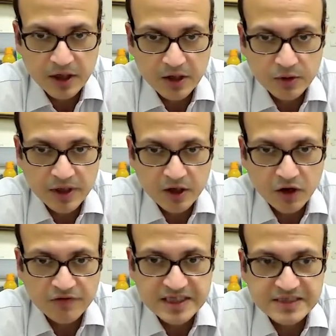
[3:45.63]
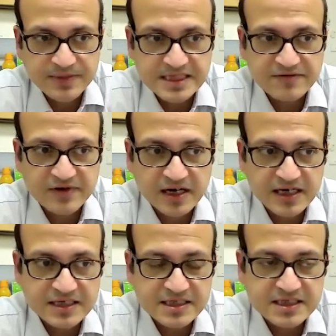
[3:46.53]
Okay, often
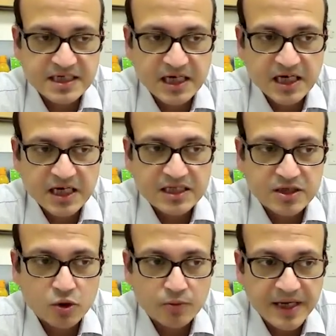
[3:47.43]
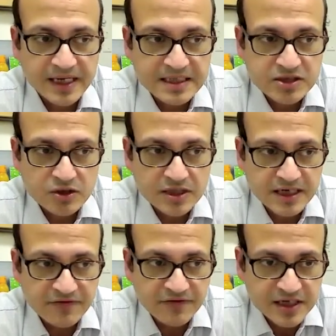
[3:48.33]
specifies the domains or the
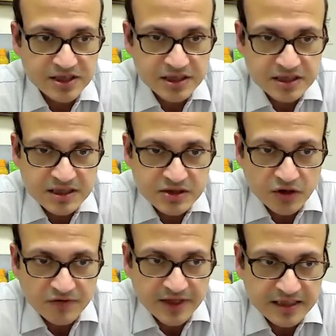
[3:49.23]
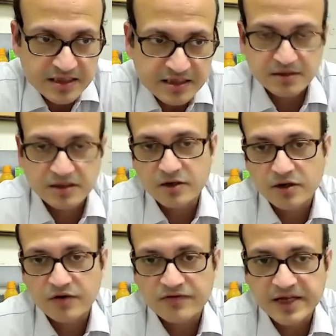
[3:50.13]
definitions of that
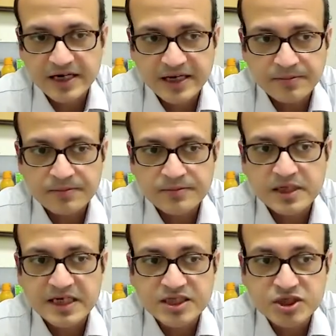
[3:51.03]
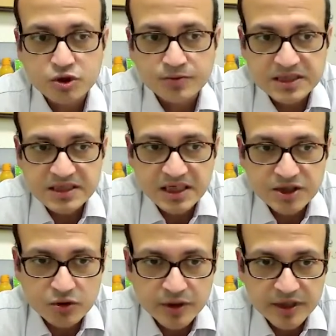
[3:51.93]
aim, the instruments that
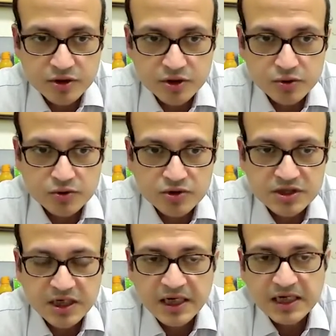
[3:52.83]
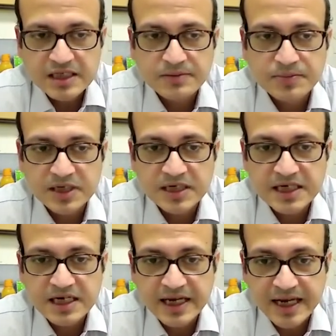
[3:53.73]
you're going to use, the
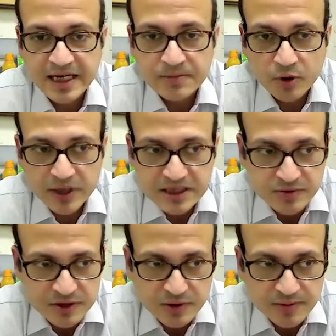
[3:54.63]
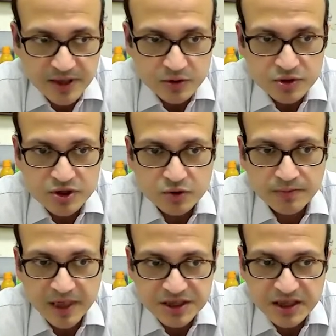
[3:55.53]
particular endpoints which will be used to
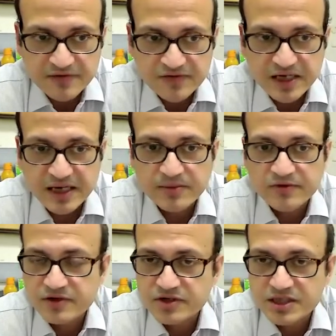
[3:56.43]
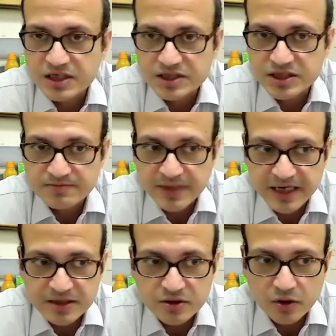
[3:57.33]
measure if the aim of the research is
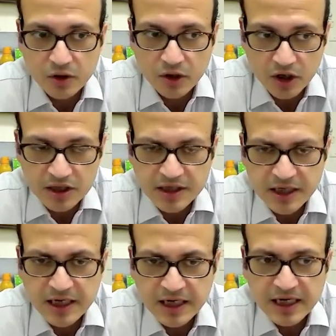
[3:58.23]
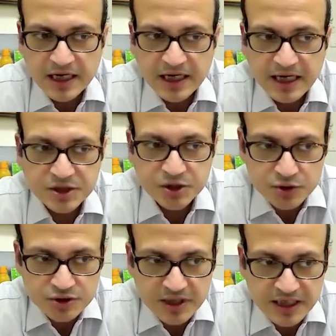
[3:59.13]
met or not. And
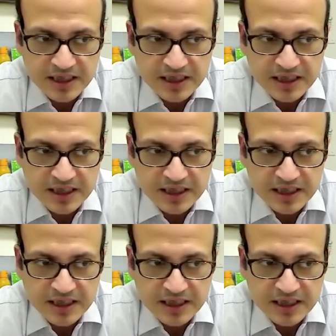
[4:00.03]
usually